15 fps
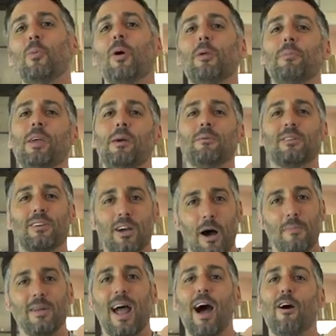you want to be able to
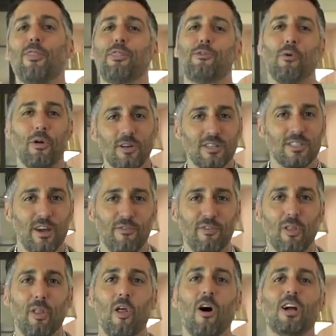come down, throw your stuff in
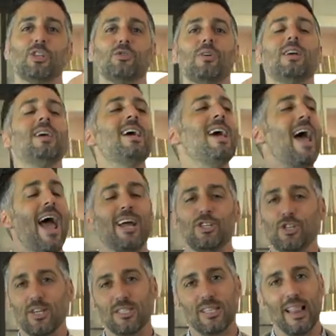the laundry, and
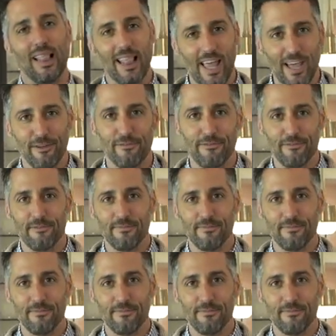just live.